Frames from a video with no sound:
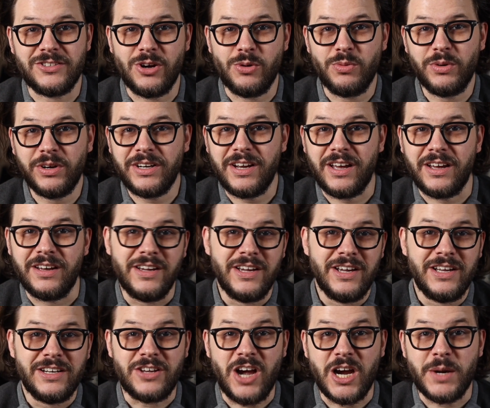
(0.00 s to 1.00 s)
So we're going to
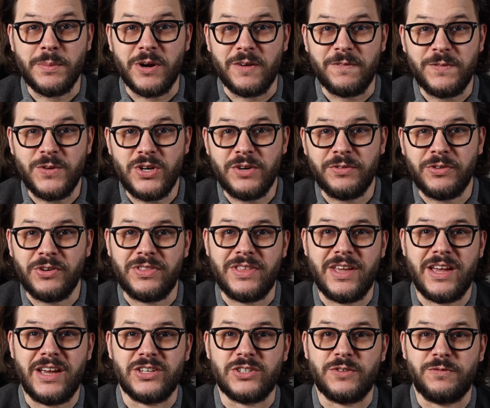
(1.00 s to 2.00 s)
talk about a few different
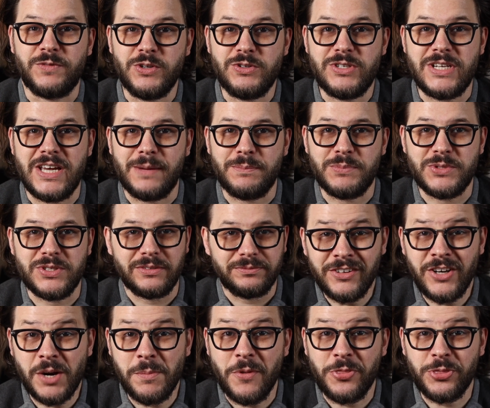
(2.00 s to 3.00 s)
things, a few tips.
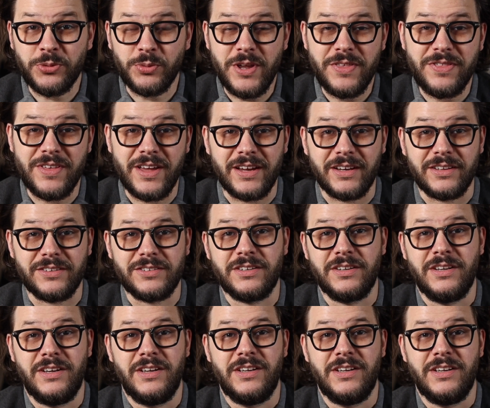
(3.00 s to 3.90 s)
We're talking about three things.